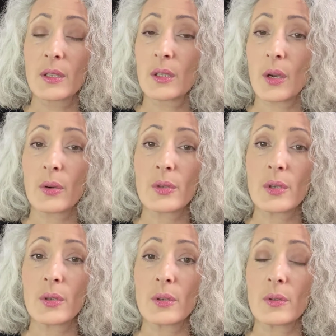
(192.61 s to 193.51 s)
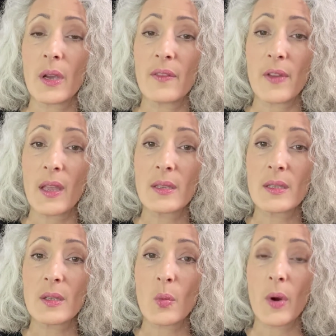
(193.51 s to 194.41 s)
go to
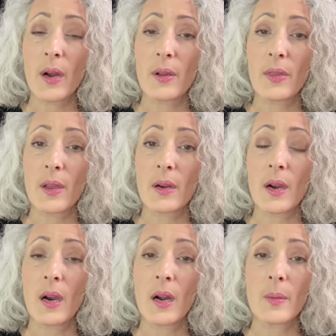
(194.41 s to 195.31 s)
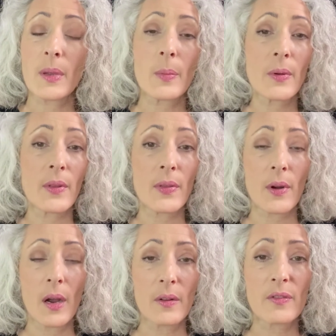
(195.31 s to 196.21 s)
events where there are people that
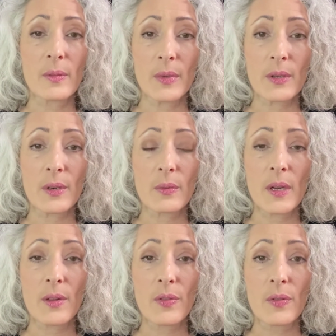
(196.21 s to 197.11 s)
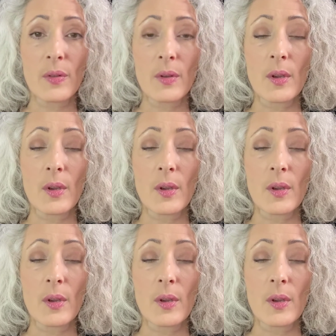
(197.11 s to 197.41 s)
they're unfamiliar with,